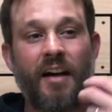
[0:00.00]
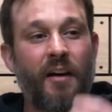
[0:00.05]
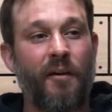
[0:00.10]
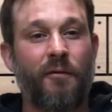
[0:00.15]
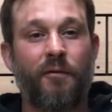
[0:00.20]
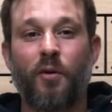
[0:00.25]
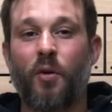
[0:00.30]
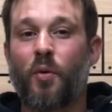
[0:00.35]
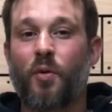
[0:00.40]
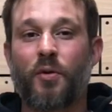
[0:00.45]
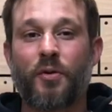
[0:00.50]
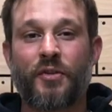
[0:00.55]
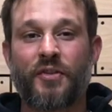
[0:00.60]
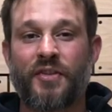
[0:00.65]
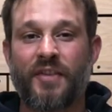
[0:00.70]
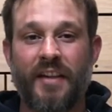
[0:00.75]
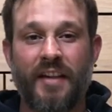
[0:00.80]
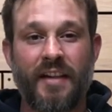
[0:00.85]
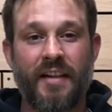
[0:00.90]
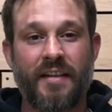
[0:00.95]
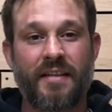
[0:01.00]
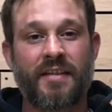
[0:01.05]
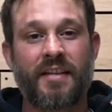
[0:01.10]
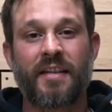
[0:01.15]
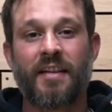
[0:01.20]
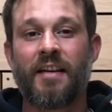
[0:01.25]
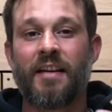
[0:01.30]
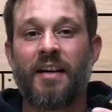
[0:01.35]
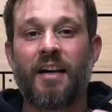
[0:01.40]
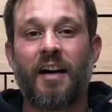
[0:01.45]
a floral
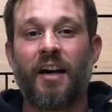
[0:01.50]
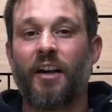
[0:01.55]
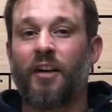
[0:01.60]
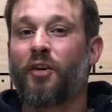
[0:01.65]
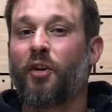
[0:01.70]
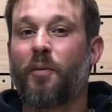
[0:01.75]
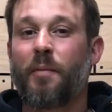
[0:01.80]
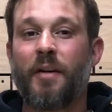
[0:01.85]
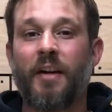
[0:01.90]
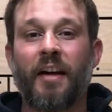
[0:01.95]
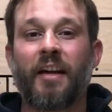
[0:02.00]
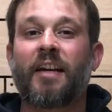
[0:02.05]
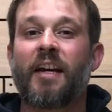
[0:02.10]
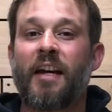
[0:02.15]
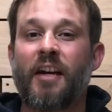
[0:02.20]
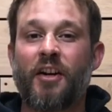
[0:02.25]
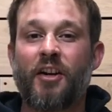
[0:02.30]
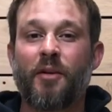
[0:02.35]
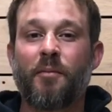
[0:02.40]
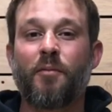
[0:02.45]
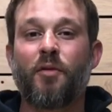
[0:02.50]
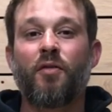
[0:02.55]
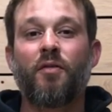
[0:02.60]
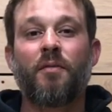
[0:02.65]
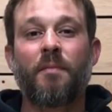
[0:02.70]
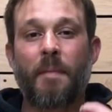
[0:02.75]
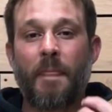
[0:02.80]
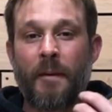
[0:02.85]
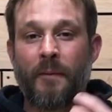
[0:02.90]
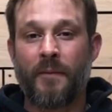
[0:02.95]
sense, a little bit of
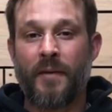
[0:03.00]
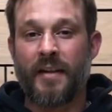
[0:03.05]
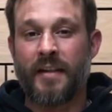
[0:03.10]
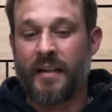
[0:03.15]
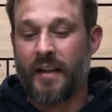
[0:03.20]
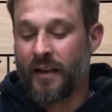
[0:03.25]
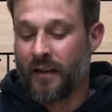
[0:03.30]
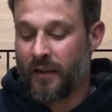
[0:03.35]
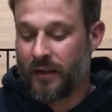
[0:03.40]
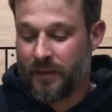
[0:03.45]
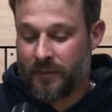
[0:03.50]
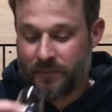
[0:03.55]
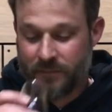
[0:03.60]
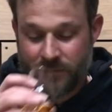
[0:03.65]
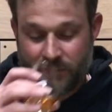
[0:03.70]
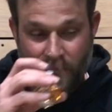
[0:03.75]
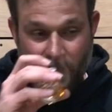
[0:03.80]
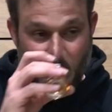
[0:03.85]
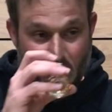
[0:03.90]
caramel, vanilla.